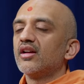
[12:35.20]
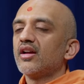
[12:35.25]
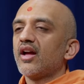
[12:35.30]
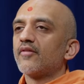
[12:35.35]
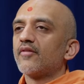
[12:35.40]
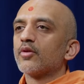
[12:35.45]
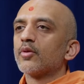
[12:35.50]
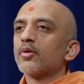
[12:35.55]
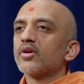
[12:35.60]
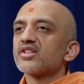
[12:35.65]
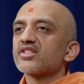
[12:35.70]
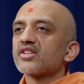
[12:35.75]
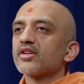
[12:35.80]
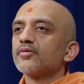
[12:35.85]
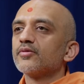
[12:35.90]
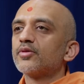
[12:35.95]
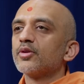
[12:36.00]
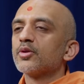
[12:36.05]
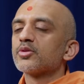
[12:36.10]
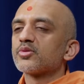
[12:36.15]
Everyone is
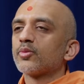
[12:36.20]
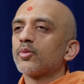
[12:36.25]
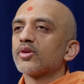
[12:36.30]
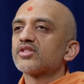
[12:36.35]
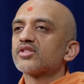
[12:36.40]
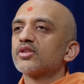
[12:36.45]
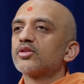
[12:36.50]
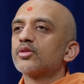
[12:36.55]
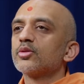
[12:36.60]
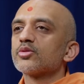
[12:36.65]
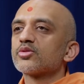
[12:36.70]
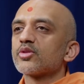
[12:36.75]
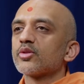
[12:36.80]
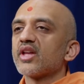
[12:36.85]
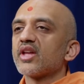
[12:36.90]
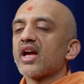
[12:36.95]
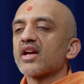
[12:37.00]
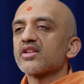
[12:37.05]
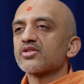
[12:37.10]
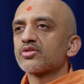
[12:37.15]
confused what to do, so
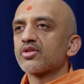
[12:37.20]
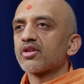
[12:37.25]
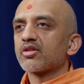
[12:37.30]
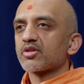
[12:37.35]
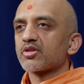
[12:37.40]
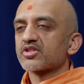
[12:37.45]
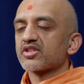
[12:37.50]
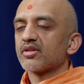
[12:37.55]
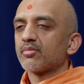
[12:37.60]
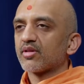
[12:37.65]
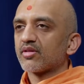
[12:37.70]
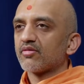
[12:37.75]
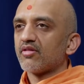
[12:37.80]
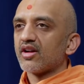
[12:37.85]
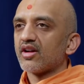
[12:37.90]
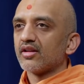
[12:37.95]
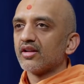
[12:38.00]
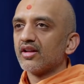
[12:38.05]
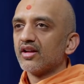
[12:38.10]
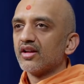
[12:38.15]
they ask Sri Krishna
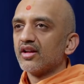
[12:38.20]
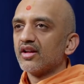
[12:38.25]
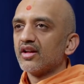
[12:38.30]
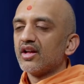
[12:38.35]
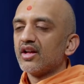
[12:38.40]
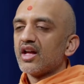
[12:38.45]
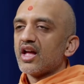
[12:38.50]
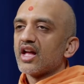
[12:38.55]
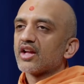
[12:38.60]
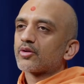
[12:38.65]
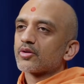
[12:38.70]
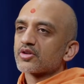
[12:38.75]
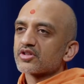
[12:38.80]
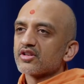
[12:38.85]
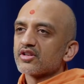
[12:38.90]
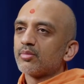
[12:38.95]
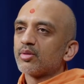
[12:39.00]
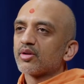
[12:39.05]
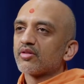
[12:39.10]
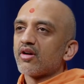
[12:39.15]
Bhagwan. And
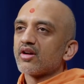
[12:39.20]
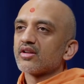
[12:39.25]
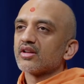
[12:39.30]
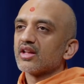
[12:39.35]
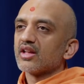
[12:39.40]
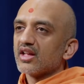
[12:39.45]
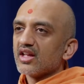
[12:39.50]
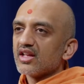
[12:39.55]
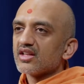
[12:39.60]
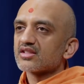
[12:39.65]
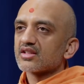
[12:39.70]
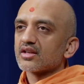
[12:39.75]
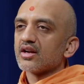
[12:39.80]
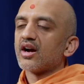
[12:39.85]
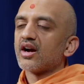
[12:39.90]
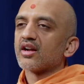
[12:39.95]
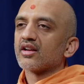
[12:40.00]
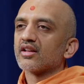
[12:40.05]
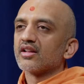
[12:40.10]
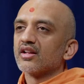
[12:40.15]
Krishna Bhagwan is
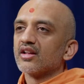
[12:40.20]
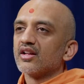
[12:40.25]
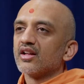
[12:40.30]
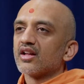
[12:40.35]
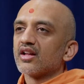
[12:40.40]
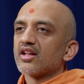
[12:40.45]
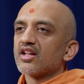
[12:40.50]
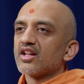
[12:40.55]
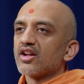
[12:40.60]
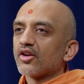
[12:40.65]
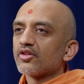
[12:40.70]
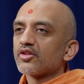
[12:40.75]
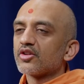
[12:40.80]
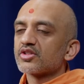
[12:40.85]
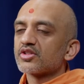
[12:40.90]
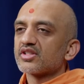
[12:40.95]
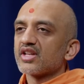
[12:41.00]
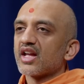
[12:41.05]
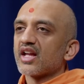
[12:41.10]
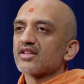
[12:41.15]
God. He
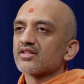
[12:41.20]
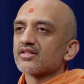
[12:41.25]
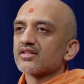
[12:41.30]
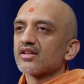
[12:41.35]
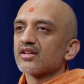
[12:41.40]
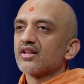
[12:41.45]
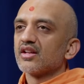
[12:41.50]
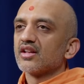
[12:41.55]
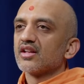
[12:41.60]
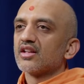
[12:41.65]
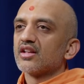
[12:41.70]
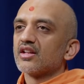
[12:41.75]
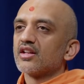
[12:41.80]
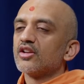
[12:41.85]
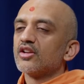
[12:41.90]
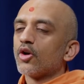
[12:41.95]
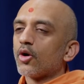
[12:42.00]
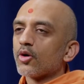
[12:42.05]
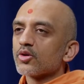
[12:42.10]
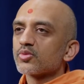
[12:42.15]
understands.
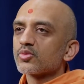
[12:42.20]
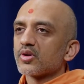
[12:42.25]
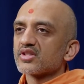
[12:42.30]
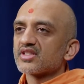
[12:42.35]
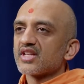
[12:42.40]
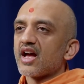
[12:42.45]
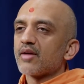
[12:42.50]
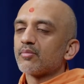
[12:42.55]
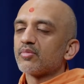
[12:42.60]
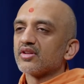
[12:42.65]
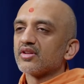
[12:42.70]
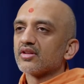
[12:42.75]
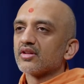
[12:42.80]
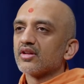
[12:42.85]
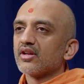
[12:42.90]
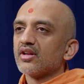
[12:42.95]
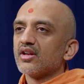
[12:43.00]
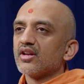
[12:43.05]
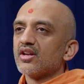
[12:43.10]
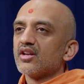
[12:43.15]
He knows what's happened.
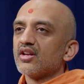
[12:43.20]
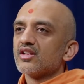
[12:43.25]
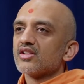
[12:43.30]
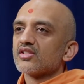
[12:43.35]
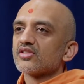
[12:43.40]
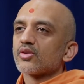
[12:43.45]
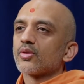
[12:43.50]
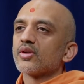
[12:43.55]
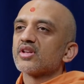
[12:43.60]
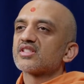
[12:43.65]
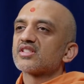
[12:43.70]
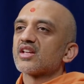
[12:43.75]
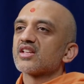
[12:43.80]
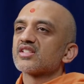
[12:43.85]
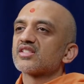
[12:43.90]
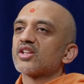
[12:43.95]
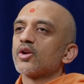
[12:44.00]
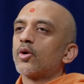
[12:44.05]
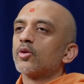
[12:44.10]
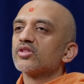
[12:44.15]
So he
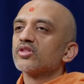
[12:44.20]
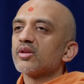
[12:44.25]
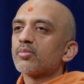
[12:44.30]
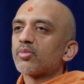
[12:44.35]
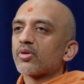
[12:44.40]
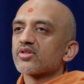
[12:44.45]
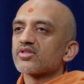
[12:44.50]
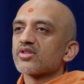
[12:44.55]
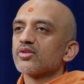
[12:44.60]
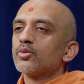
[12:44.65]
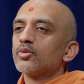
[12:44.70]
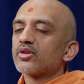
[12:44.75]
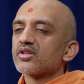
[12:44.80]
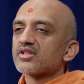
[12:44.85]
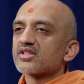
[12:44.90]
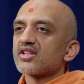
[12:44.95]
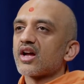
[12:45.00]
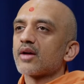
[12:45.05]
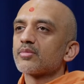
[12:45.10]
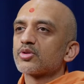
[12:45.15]
says, the only person who
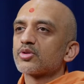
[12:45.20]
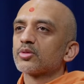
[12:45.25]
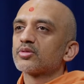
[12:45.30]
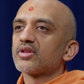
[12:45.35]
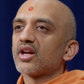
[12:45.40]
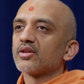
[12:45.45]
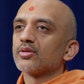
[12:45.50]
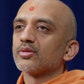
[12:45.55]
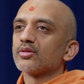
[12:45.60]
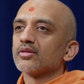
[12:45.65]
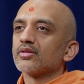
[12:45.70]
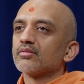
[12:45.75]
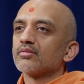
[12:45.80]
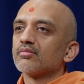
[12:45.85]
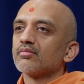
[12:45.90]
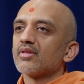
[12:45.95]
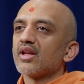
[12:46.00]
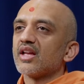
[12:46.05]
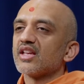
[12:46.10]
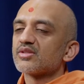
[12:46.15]
can stop Shrutayudha
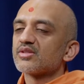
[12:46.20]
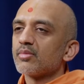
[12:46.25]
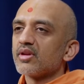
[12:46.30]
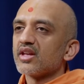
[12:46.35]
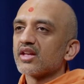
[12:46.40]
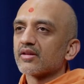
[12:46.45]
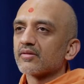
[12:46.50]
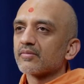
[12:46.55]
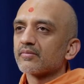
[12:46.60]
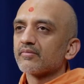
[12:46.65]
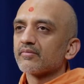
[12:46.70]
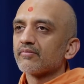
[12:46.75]
is me.